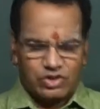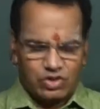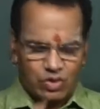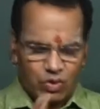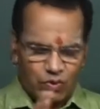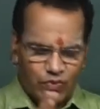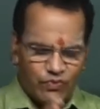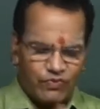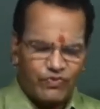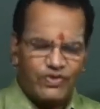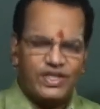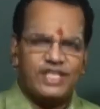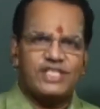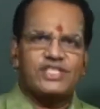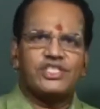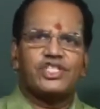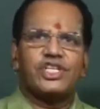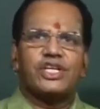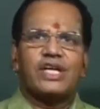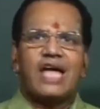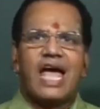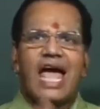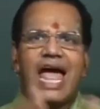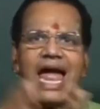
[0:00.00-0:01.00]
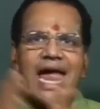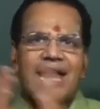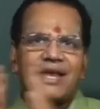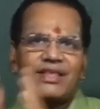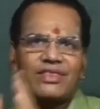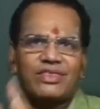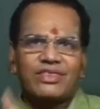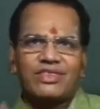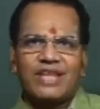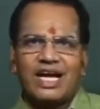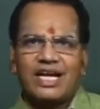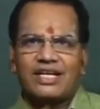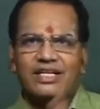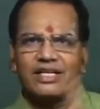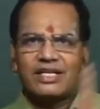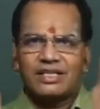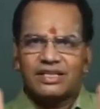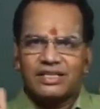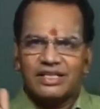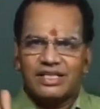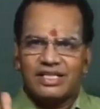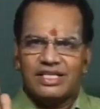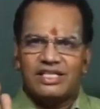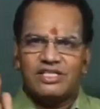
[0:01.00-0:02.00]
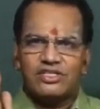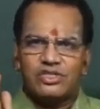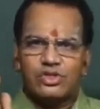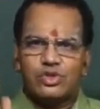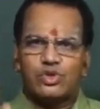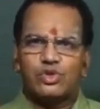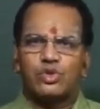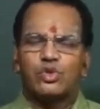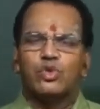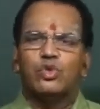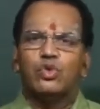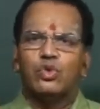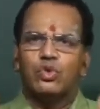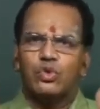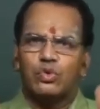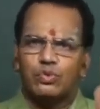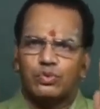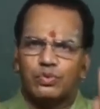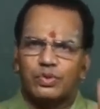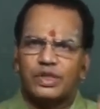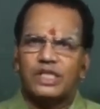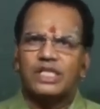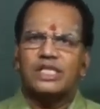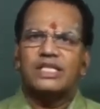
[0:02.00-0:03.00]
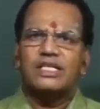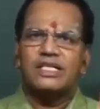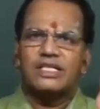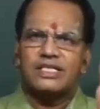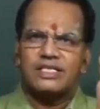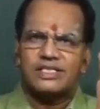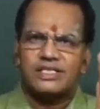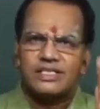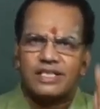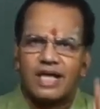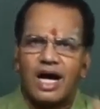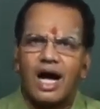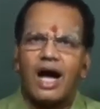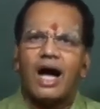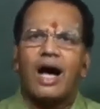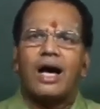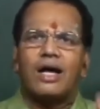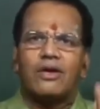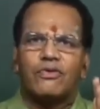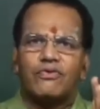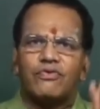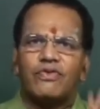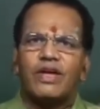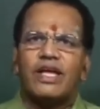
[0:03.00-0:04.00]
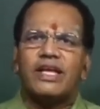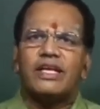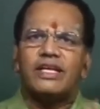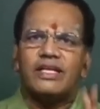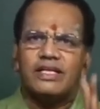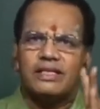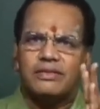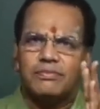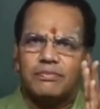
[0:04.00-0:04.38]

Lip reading: So which and that, these two words are very